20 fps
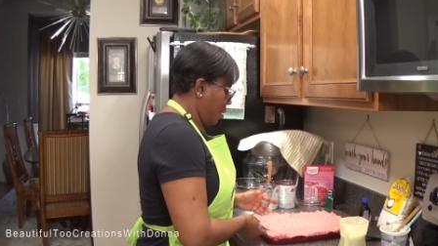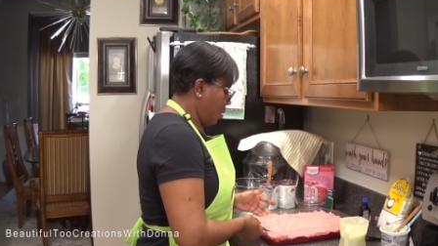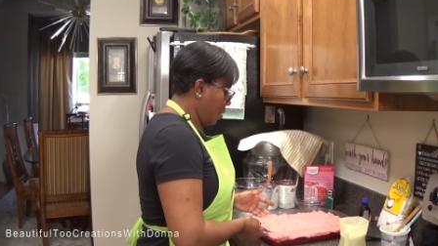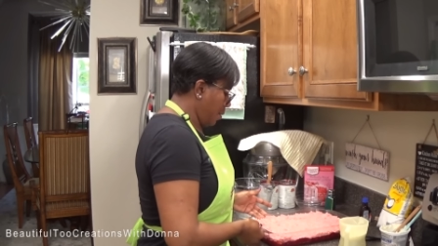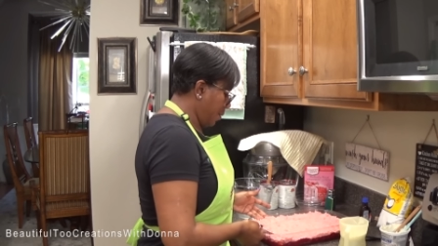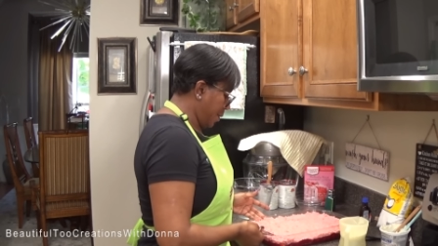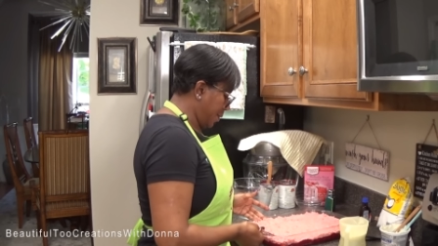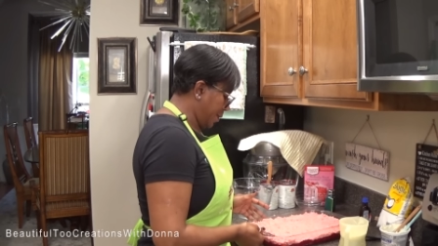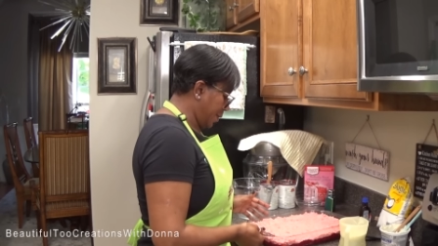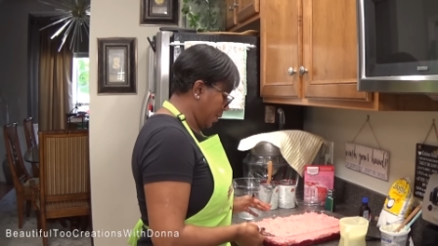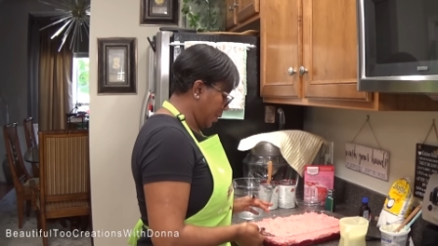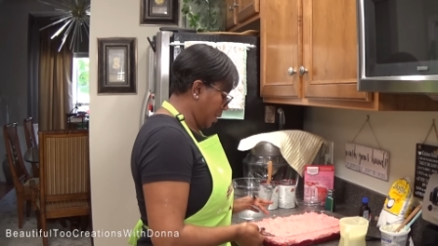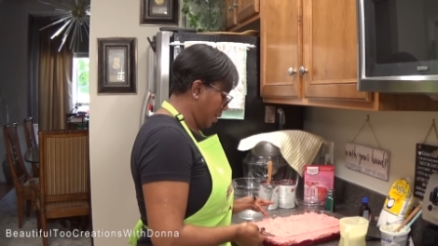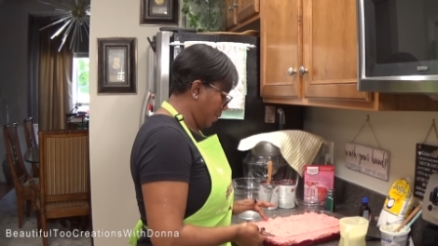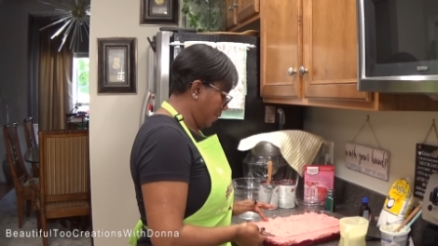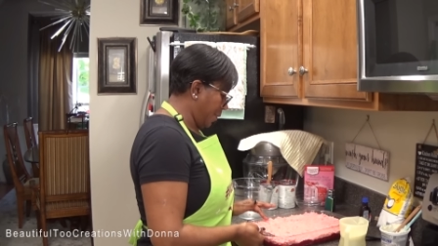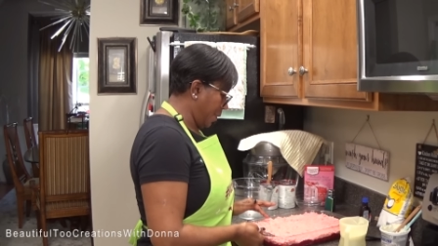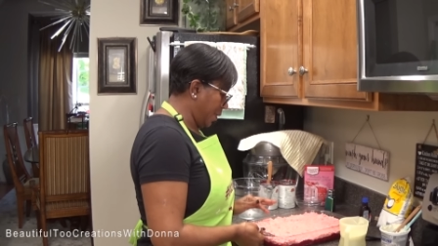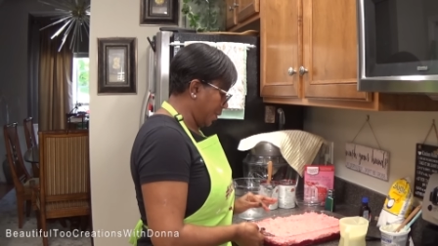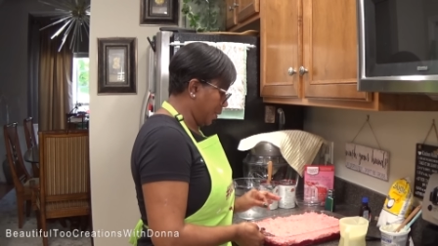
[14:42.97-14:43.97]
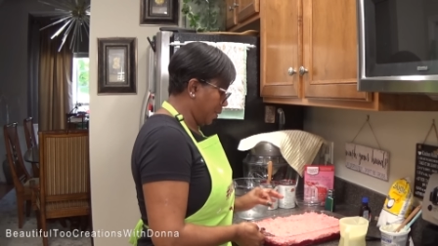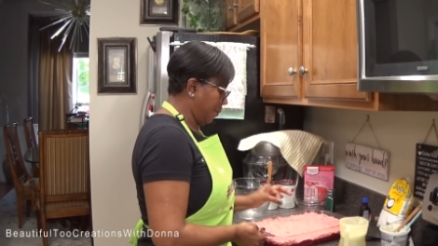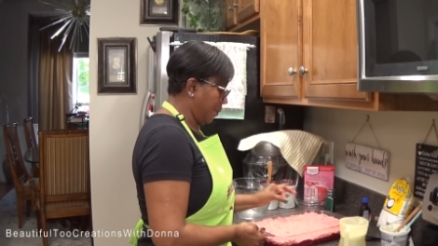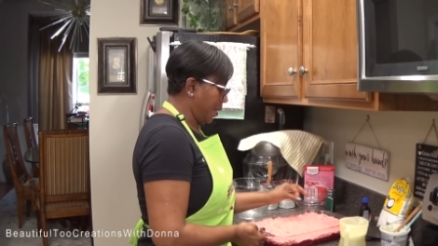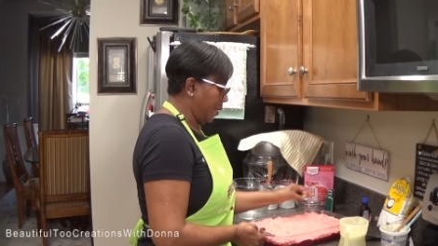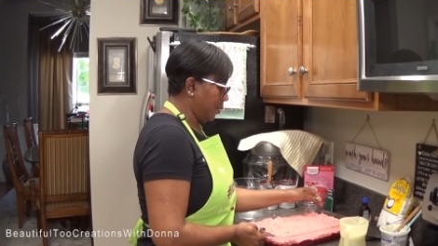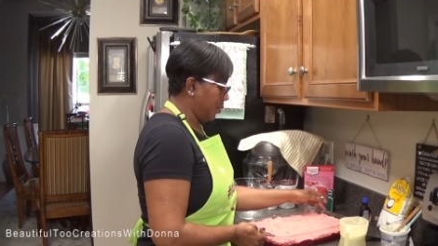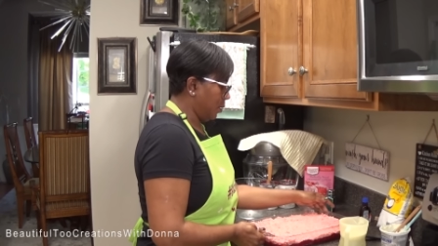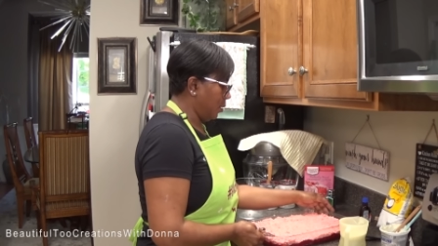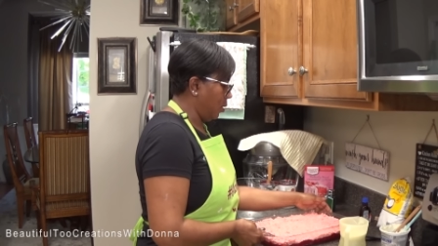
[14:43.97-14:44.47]
Oh, this is getting ready to
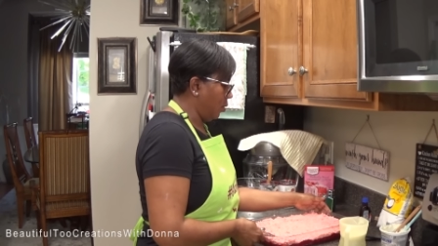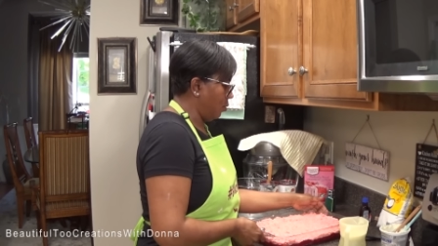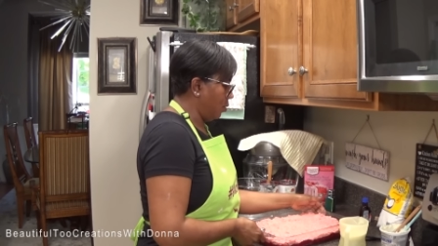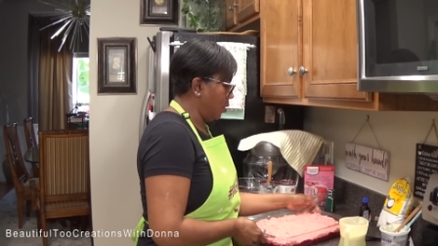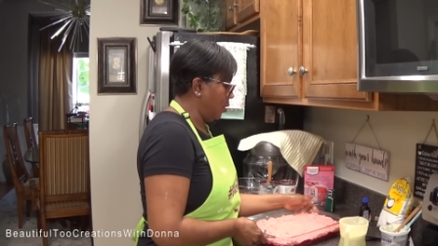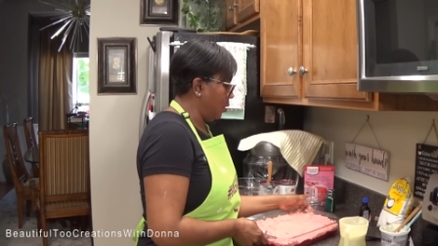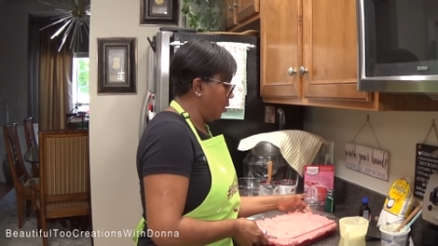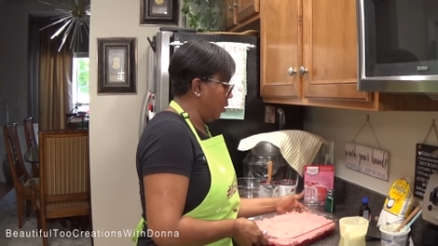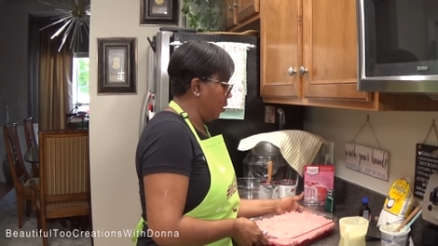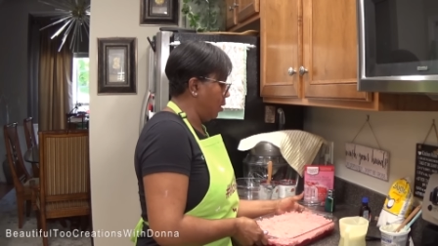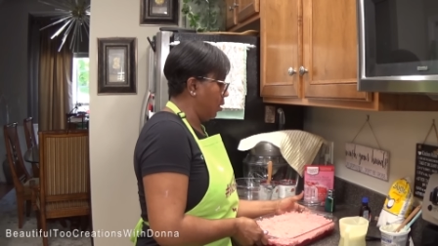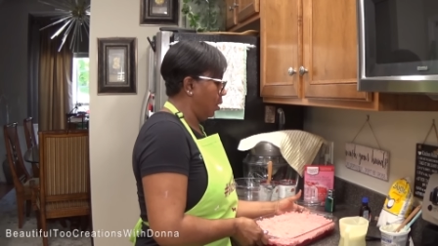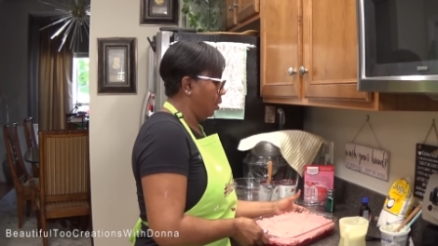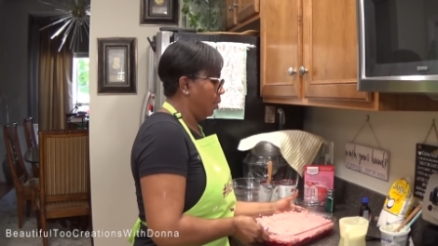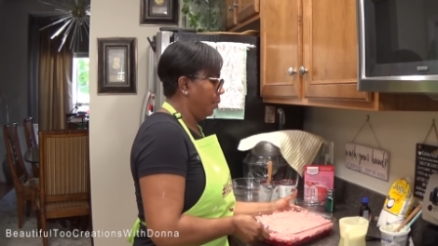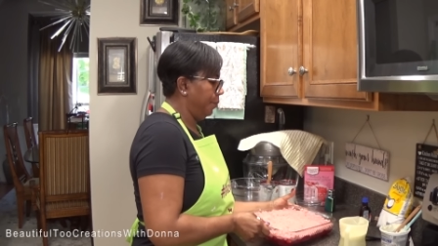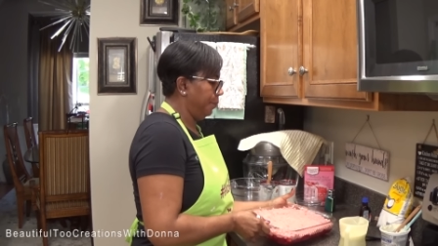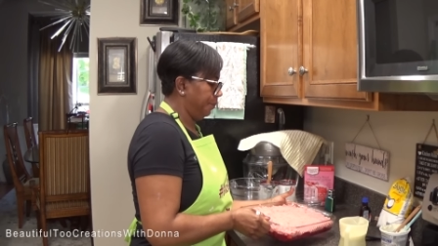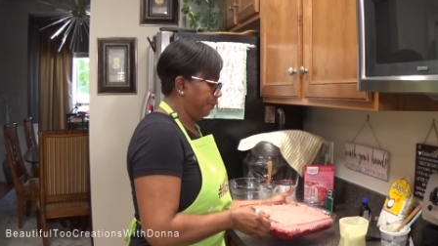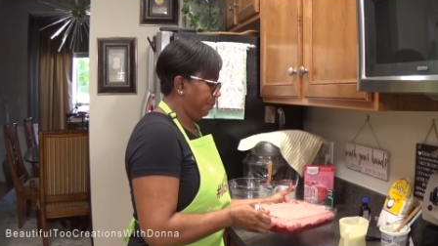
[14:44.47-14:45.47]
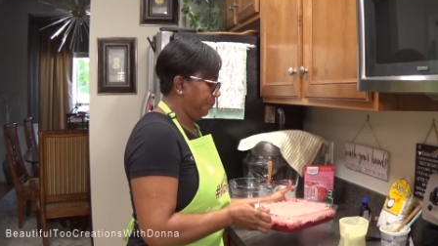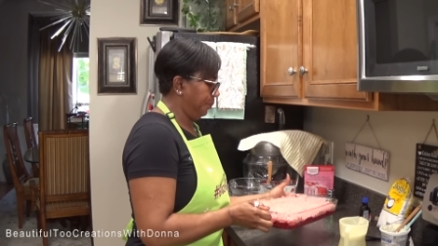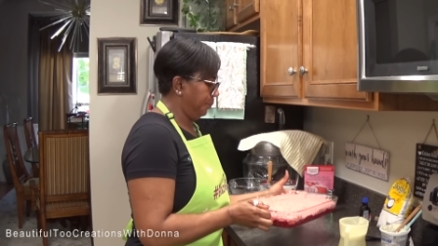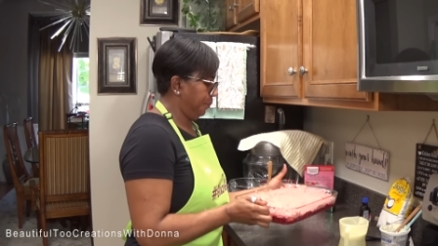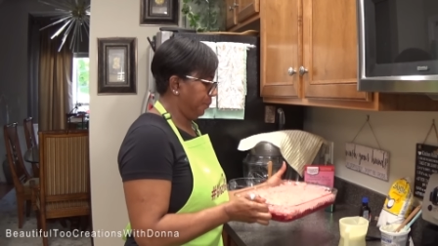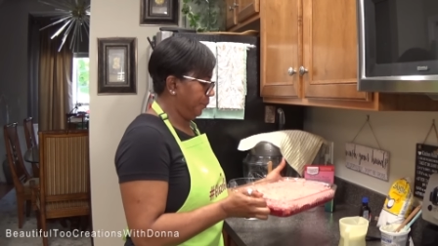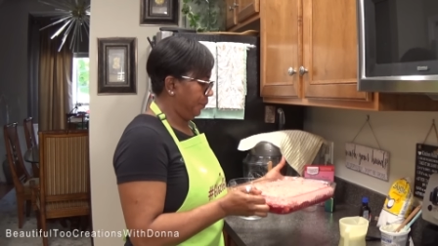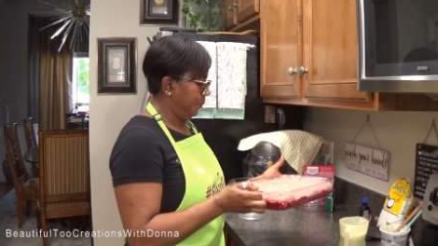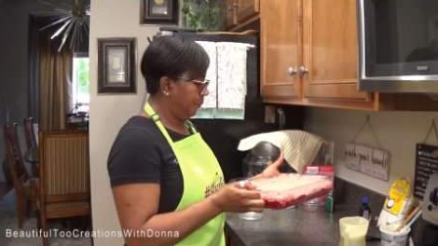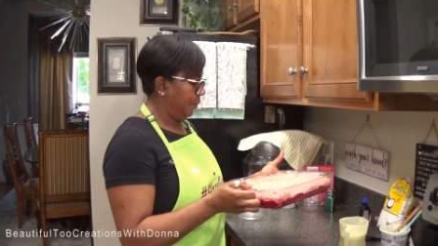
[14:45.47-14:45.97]
smell so good.
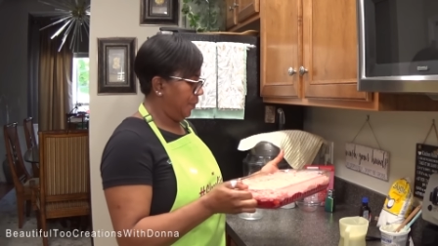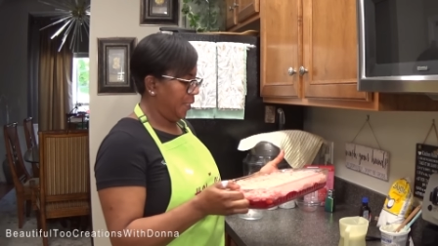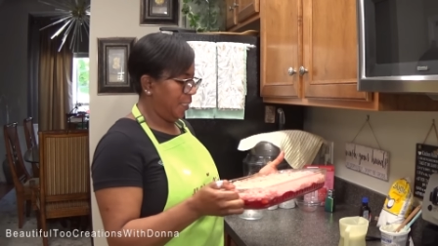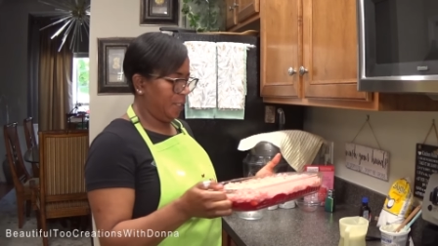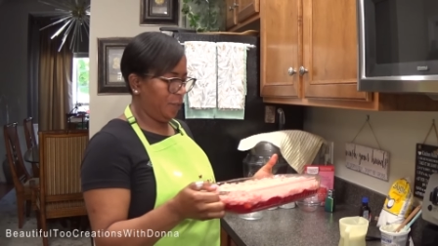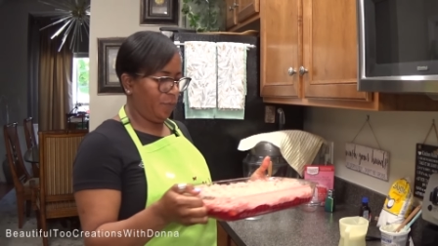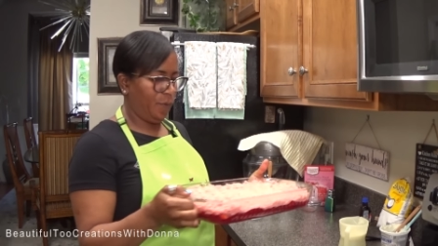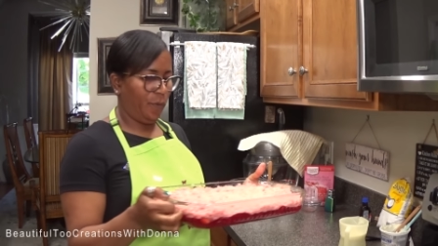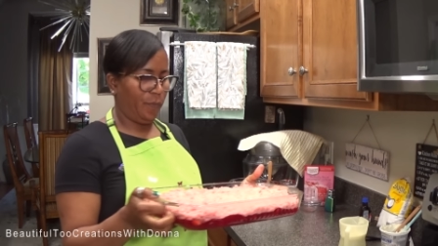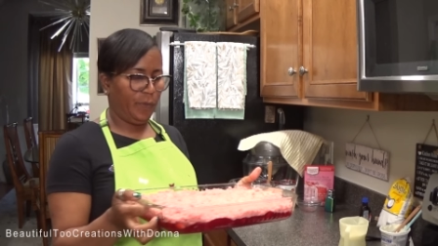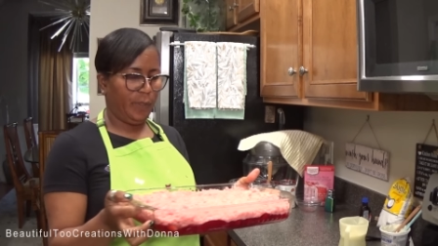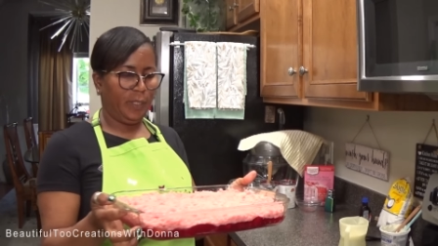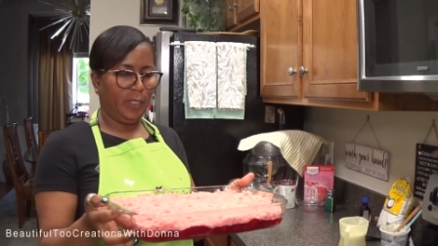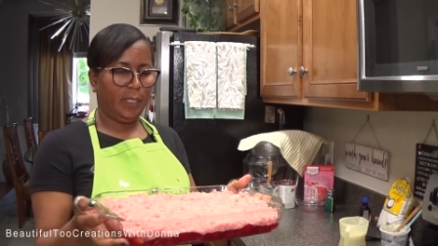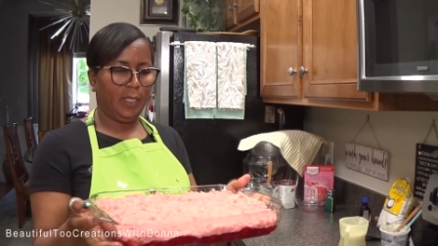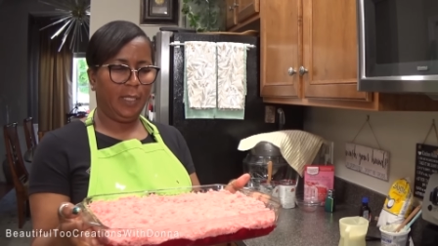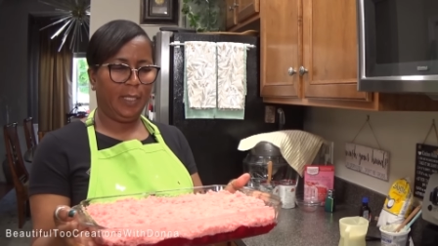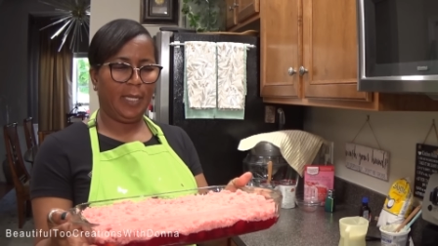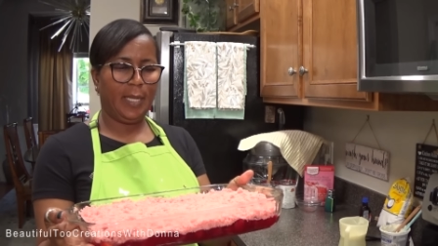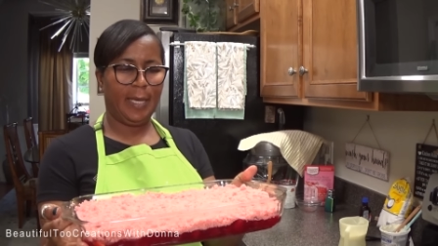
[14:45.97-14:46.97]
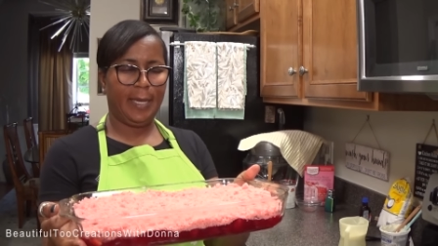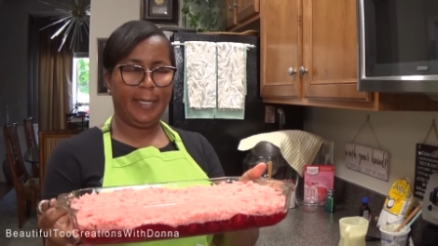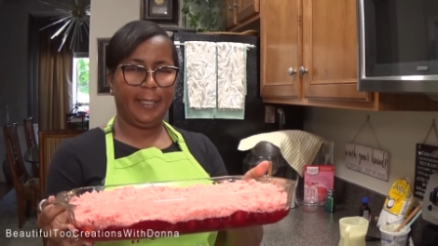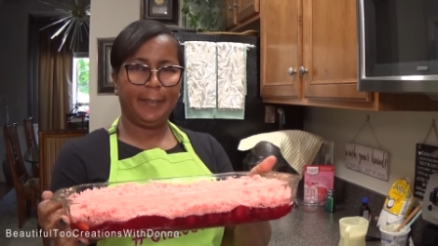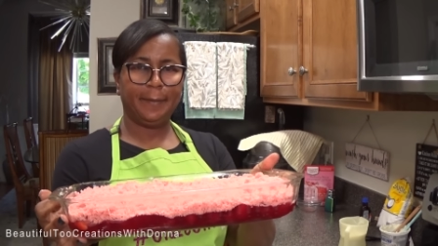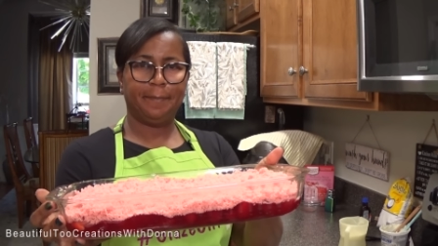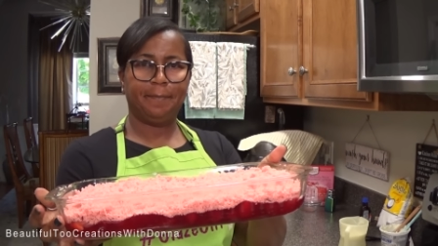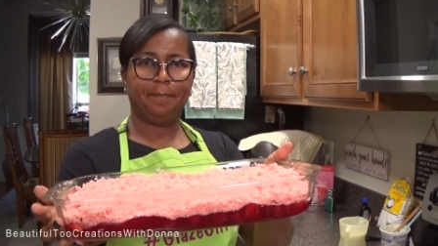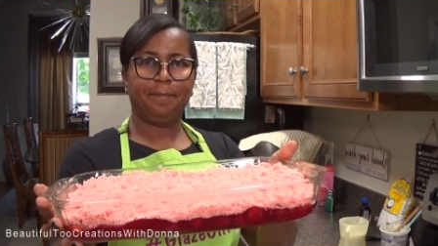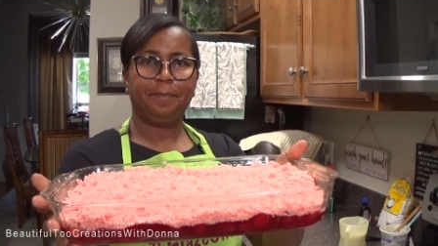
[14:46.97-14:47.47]
This is what we're looking like.